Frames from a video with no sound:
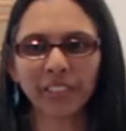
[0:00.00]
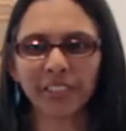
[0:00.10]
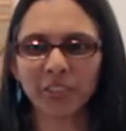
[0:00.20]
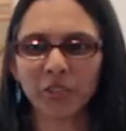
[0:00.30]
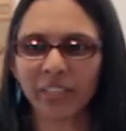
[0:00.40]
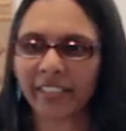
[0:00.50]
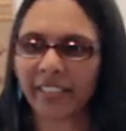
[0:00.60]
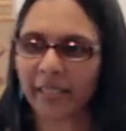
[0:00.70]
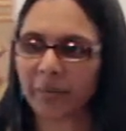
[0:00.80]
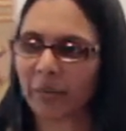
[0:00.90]
that is
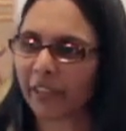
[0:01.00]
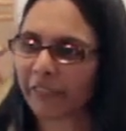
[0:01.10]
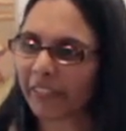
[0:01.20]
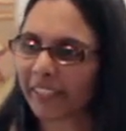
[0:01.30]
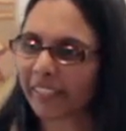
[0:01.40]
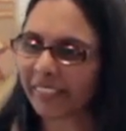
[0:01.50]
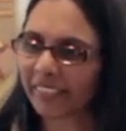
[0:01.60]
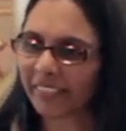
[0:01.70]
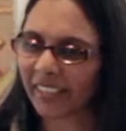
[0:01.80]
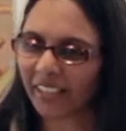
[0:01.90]
genetically modified?
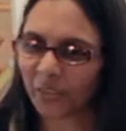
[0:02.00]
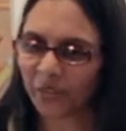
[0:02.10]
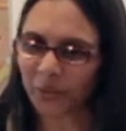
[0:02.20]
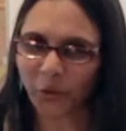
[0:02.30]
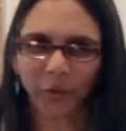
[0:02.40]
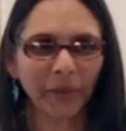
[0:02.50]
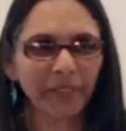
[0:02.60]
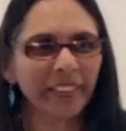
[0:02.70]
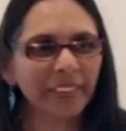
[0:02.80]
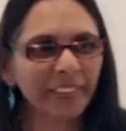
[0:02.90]
Have you ever thought about
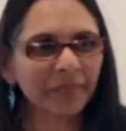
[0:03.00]
that?